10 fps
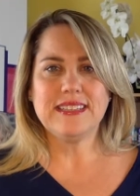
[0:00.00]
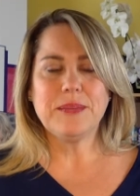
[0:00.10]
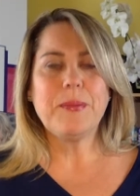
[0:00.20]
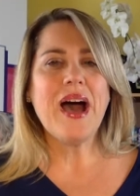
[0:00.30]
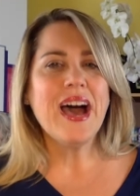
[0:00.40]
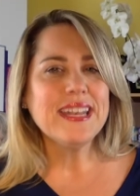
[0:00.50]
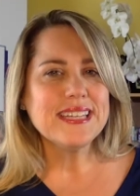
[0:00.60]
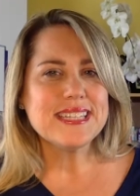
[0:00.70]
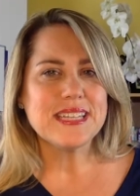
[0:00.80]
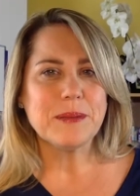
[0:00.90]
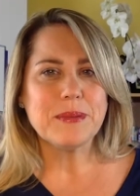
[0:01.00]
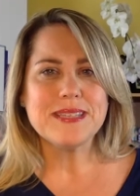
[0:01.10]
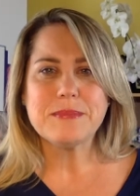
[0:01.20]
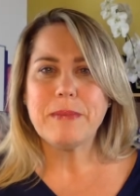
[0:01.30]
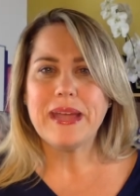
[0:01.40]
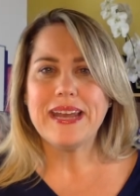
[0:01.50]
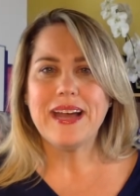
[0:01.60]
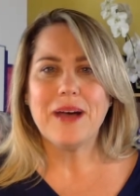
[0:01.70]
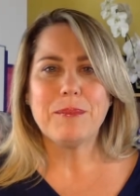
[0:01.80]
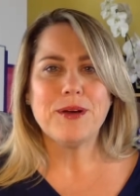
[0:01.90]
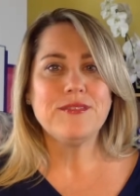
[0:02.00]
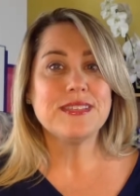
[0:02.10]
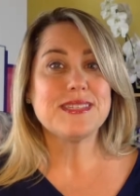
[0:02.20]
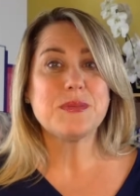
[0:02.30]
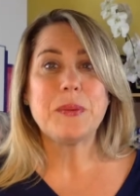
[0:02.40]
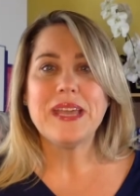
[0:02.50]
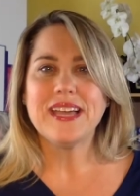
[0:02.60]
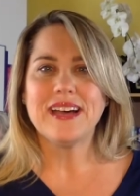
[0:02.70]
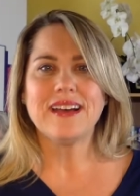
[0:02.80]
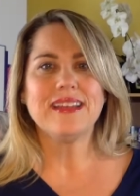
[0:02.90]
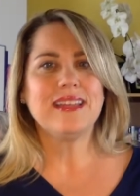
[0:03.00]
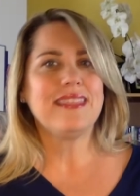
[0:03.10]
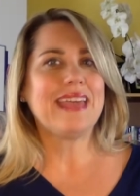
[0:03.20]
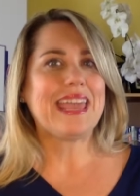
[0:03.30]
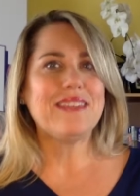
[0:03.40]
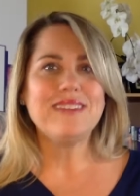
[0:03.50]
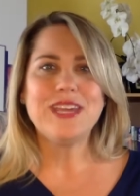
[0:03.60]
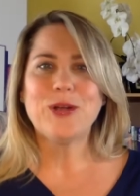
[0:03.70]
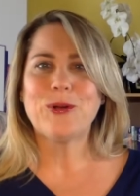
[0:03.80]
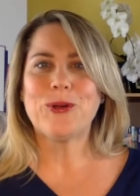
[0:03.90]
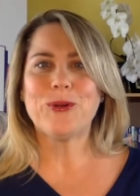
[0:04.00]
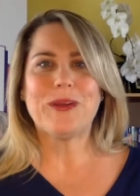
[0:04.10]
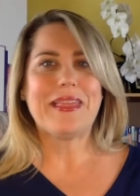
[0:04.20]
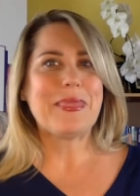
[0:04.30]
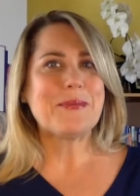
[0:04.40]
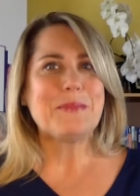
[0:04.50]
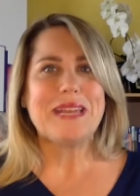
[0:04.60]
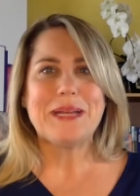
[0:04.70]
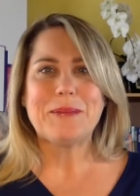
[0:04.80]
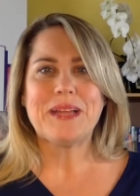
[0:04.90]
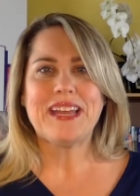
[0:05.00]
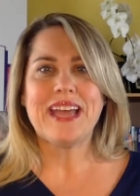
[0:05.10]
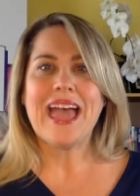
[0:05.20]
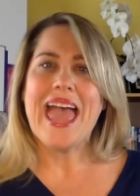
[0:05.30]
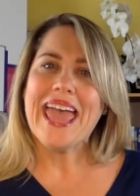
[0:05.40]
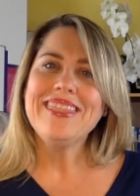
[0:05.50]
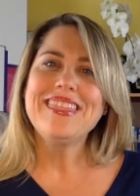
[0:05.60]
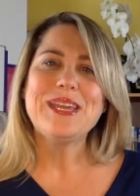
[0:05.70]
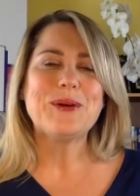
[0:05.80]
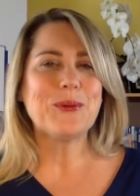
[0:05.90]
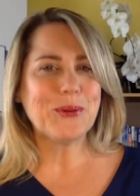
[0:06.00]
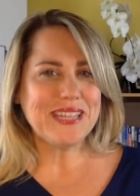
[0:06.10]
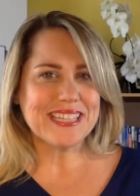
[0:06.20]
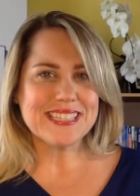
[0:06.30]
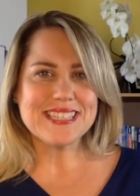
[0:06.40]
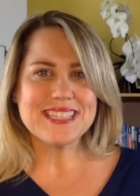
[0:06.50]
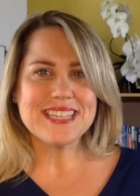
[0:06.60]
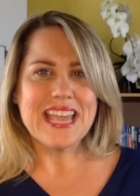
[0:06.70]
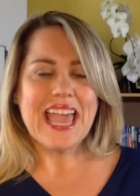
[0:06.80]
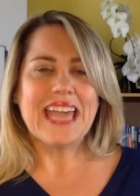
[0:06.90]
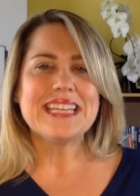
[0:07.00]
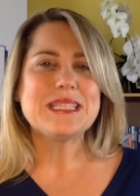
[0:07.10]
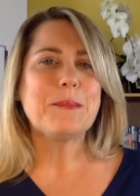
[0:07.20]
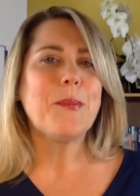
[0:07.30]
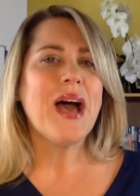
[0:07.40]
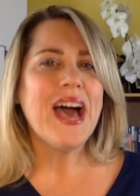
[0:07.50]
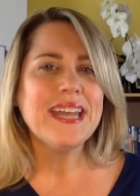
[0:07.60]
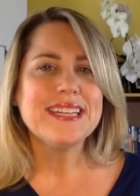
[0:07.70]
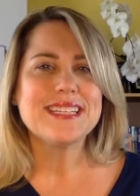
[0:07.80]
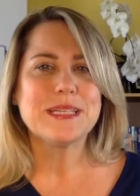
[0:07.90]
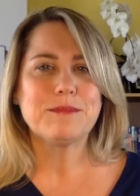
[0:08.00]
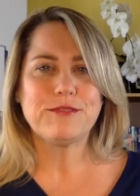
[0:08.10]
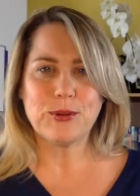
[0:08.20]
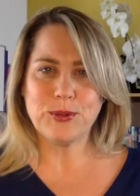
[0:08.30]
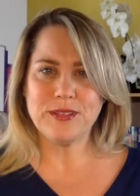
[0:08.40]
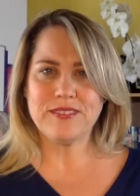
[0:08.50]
The partnership is made up of the speaker, the AV crew, the meeting planner, and the audience. And it's a partnership for all